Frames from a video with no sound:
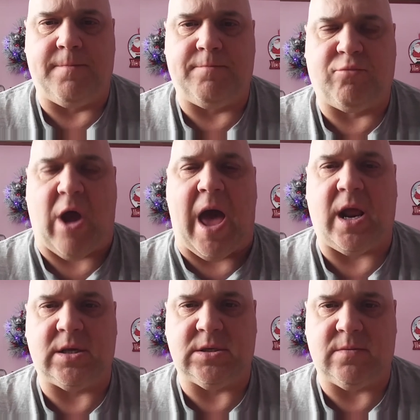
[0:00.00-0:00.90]

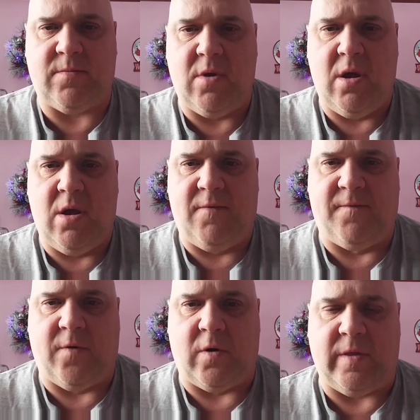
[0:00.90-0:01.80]
products
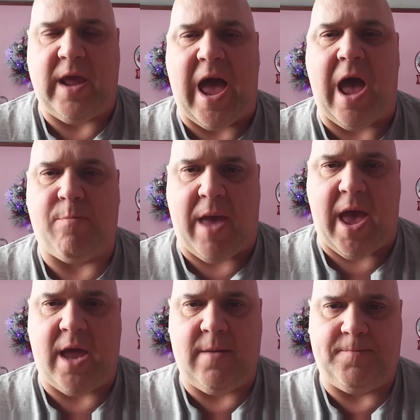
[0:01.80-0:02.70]
for the
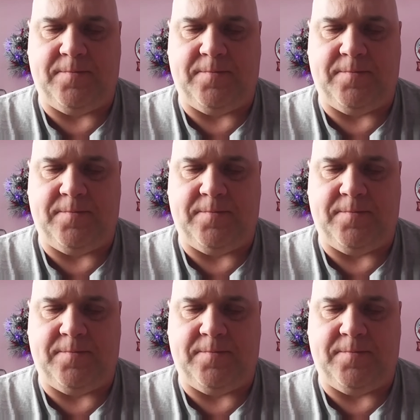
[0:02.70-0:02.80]
iPad.